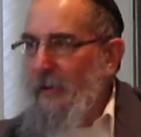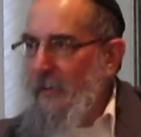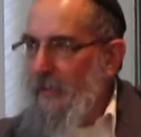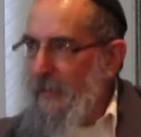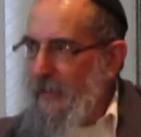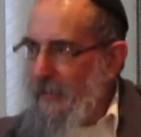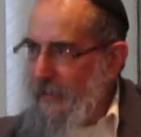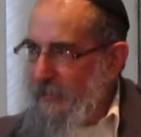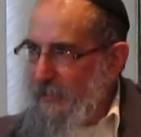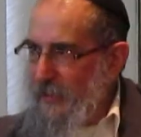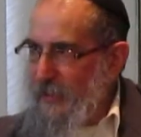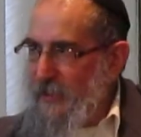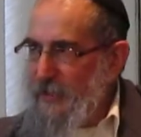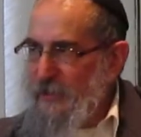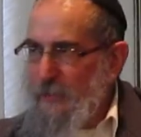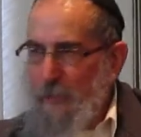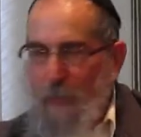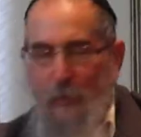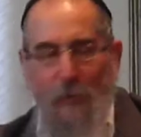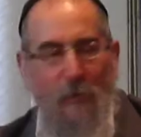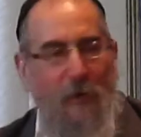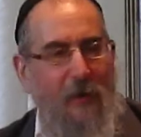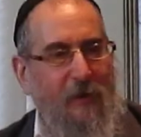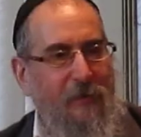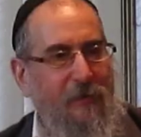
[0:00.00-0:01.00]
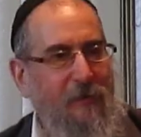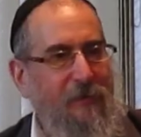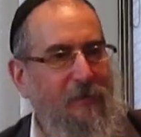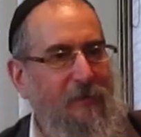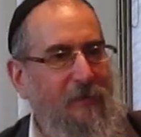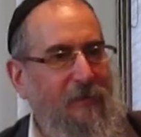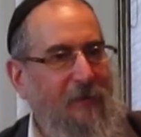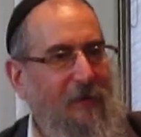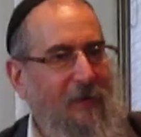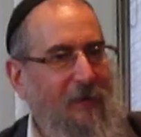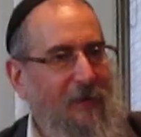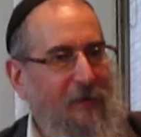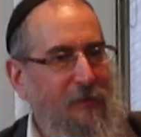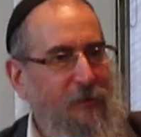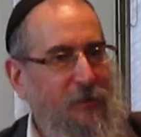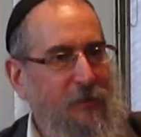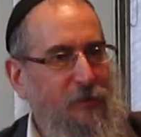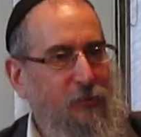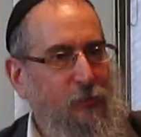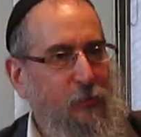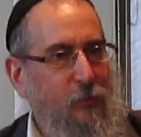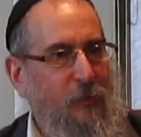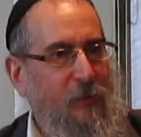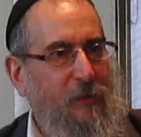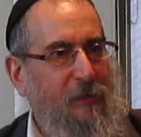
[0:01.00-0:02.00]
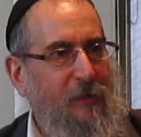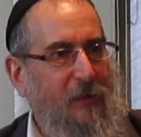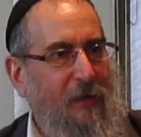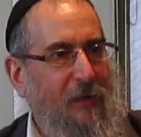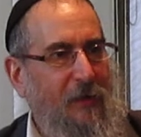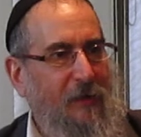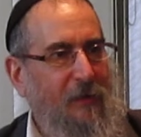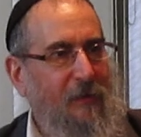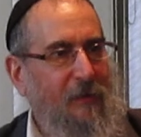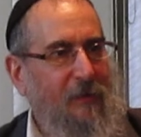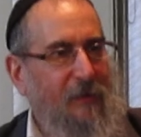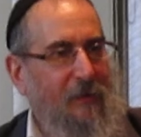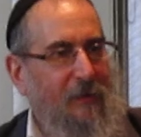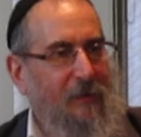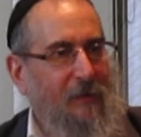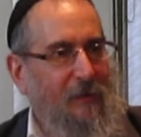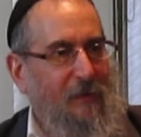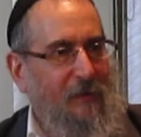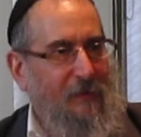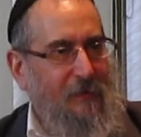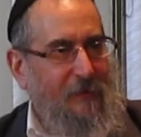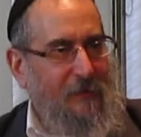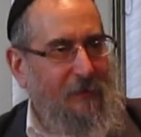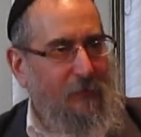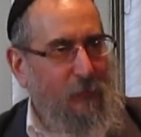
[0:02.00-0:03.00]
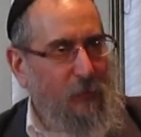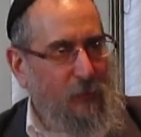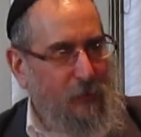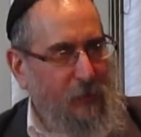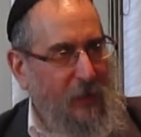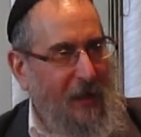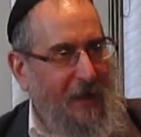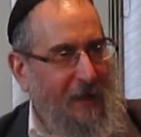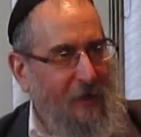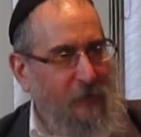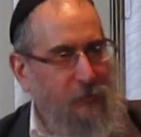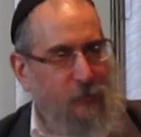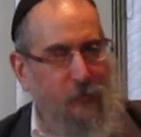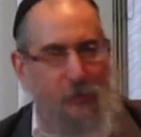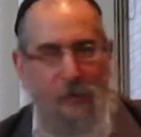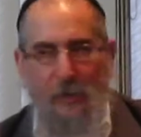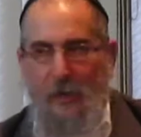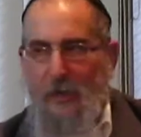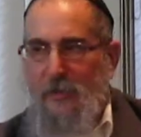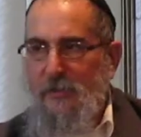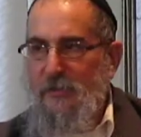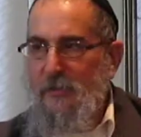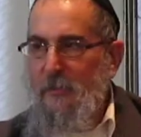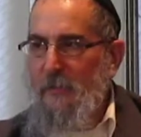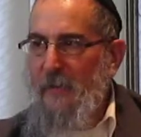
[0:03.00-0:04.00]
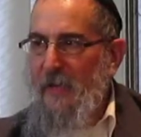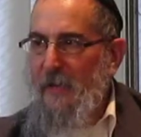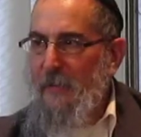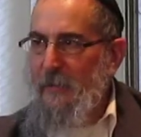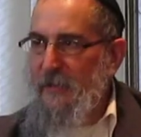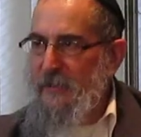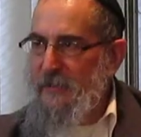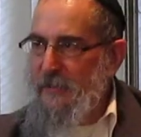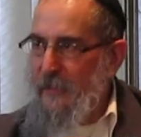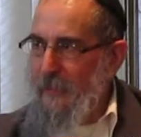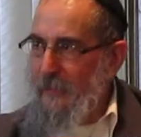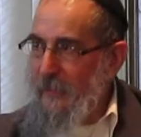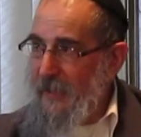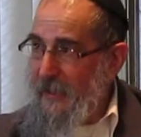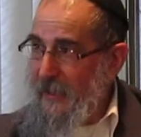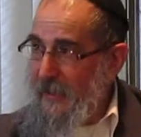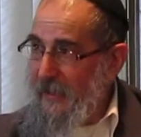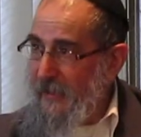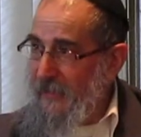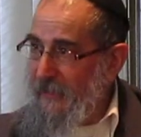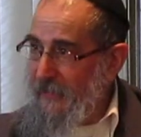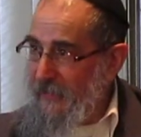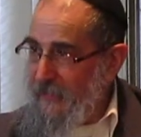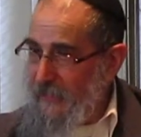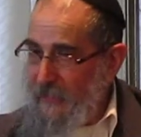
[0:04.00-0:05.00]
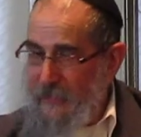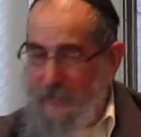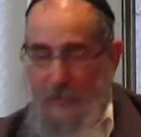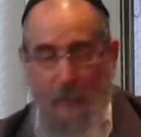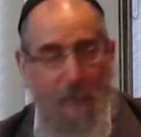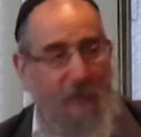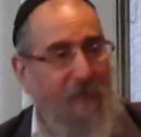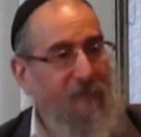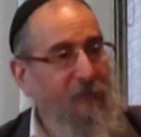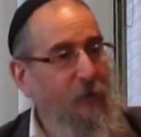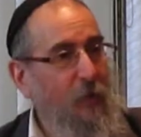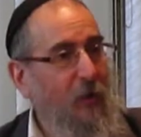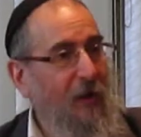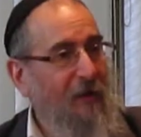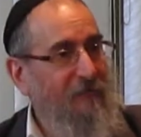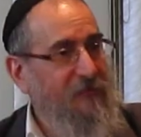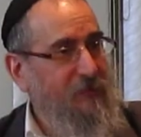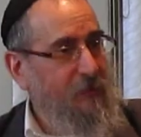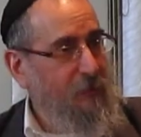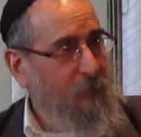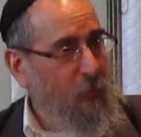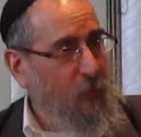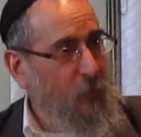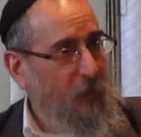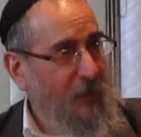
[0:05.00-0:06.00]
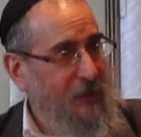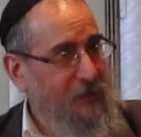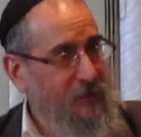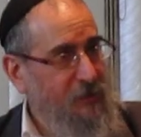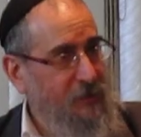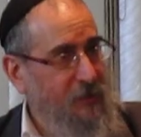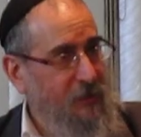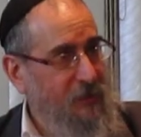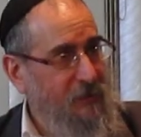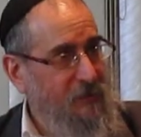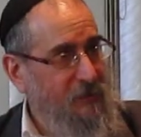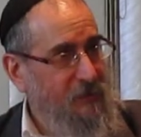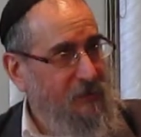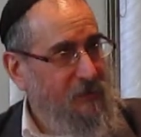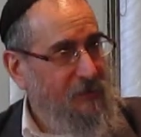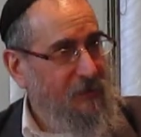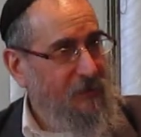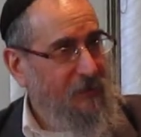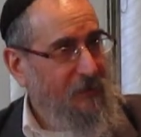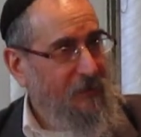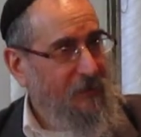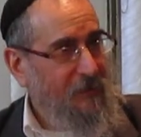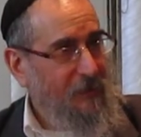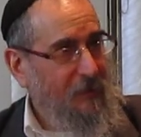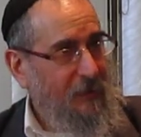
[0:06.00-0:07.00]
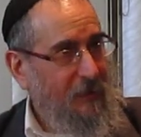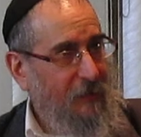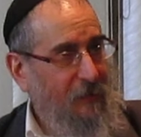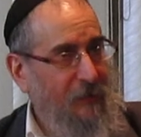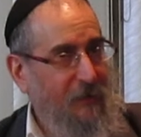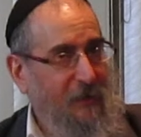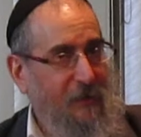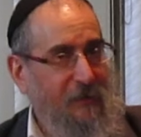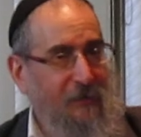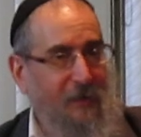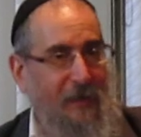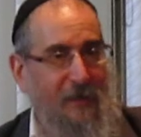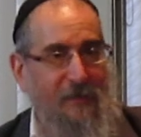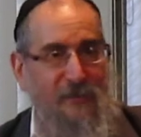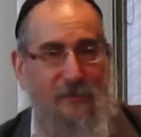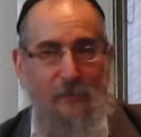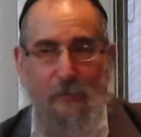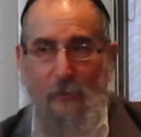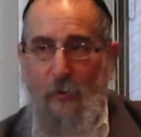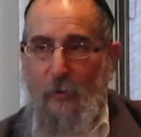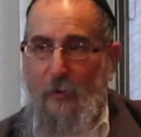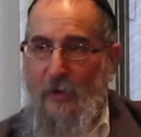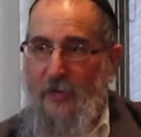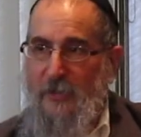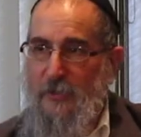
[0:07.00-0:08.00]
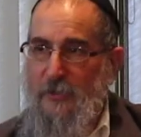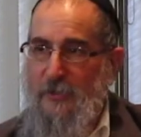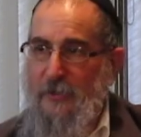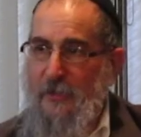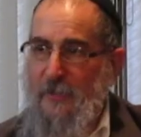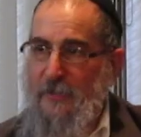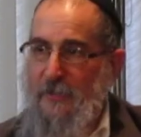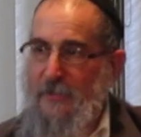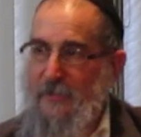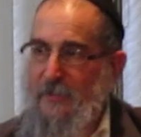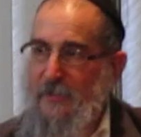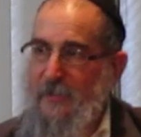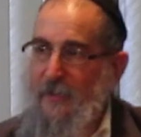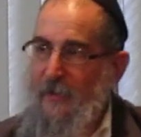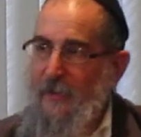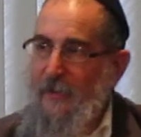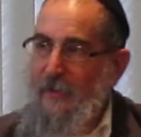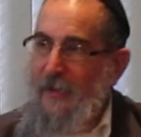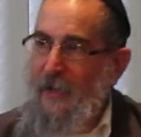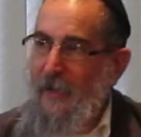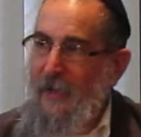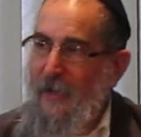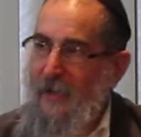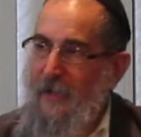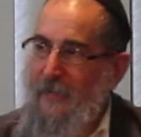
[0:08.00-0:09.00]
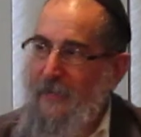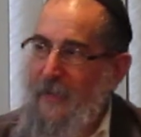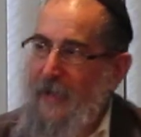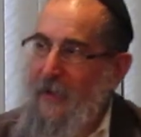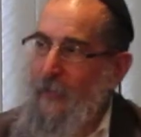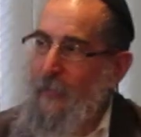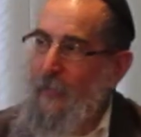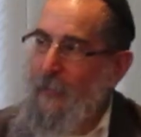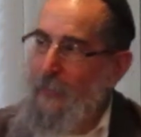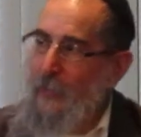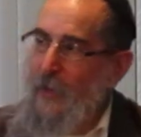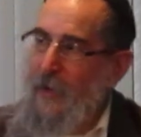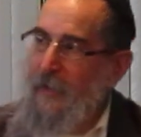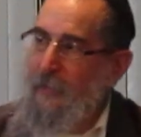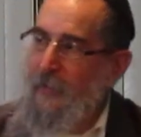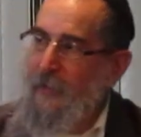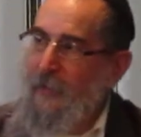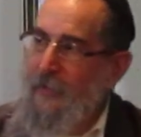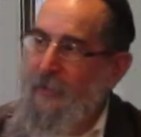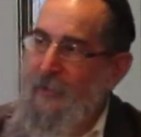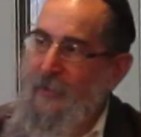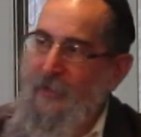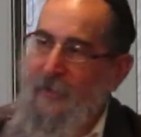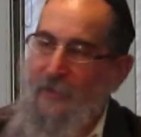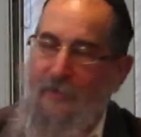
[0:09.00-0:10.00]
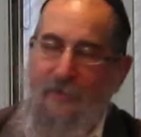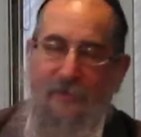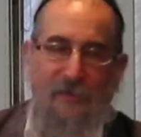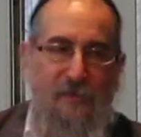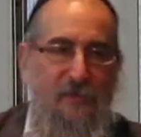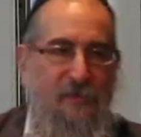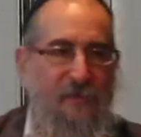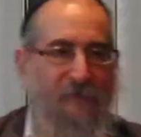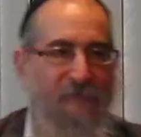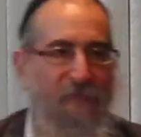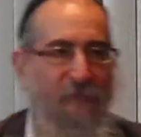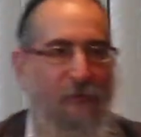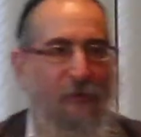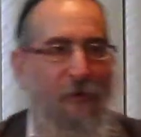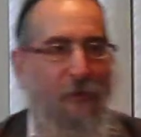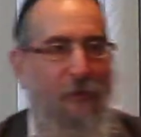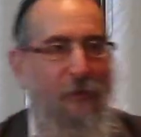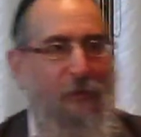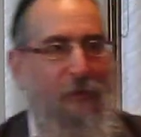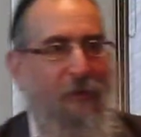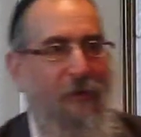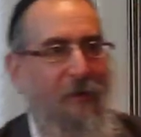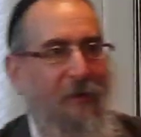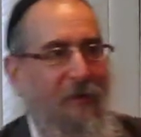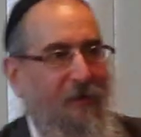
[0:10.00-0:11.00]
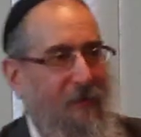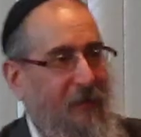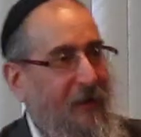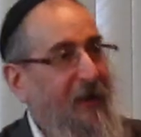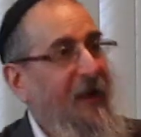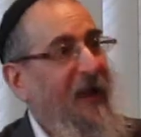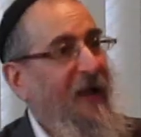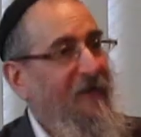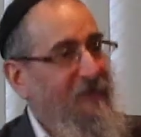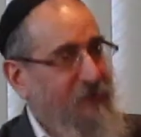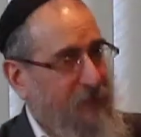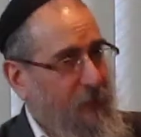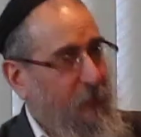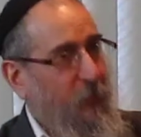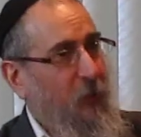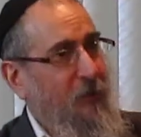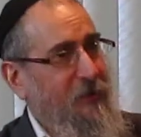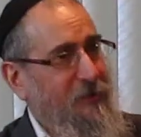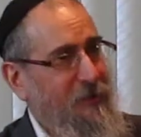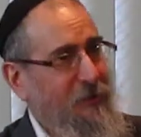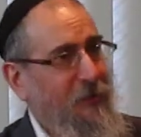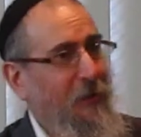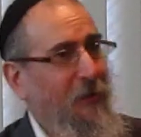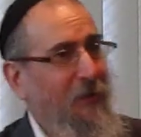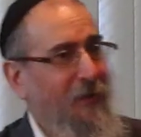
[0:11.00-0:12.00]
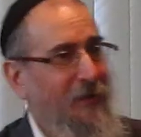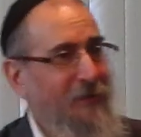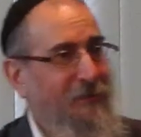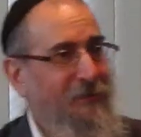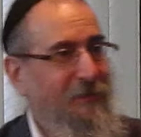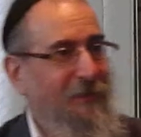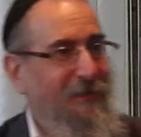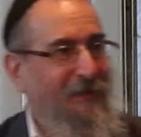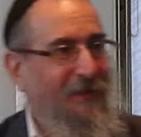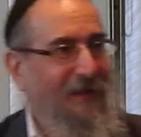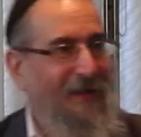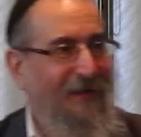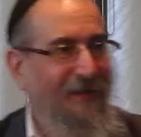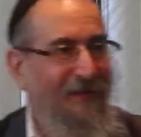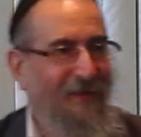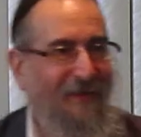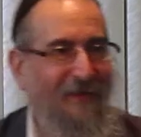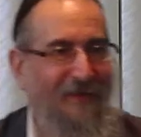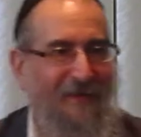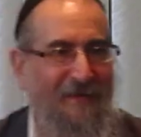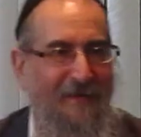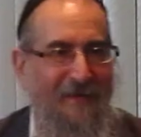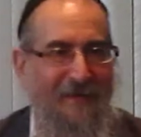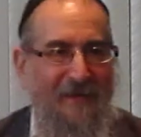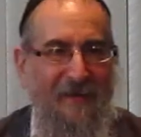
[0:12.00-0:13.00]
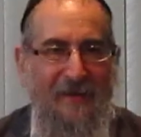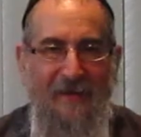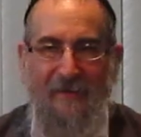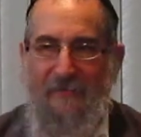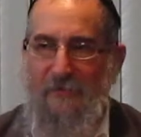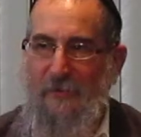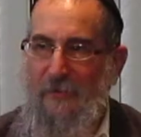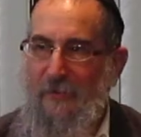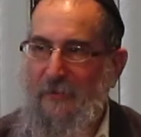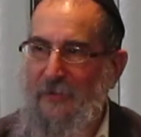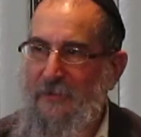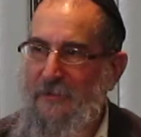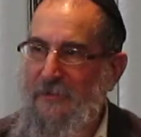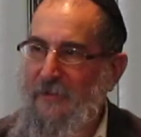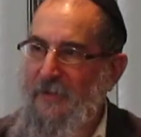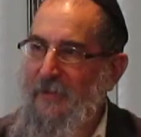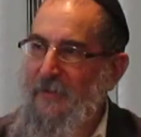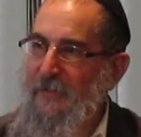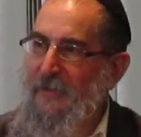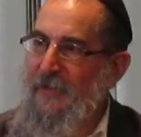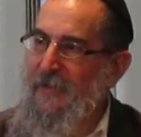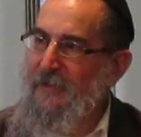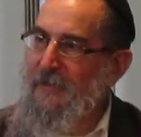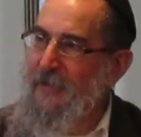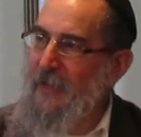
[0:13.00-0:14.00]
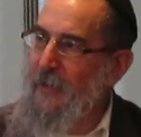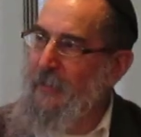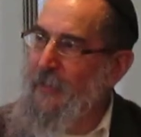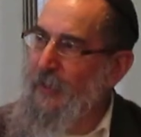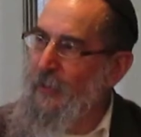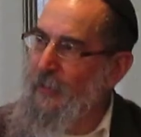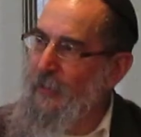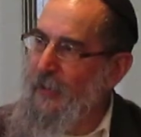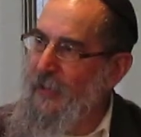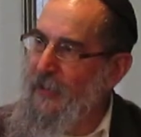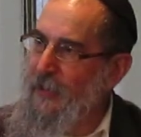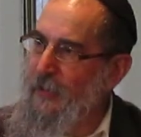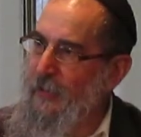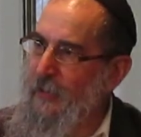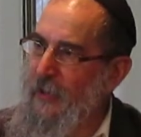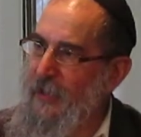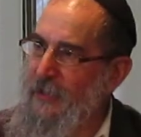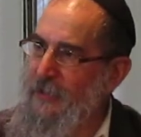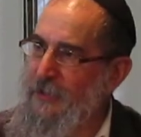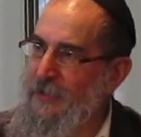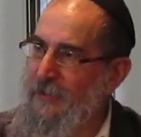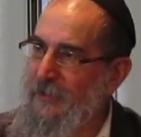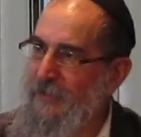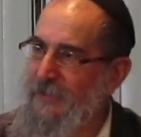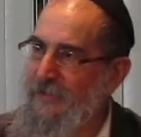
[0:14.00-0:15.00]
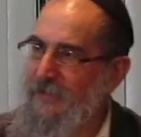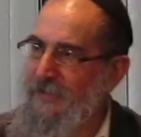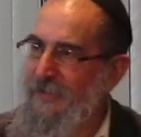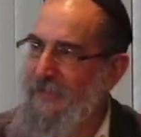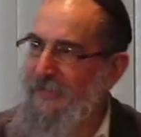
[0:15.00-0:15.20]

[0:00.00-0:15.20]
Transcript: At this point, I just would, with that introduction, maybe some of you have some questions, and we can take some questions, and that will probably lead into some further, then I have some more stories to tell afterwards. In the meantime, are there any questions?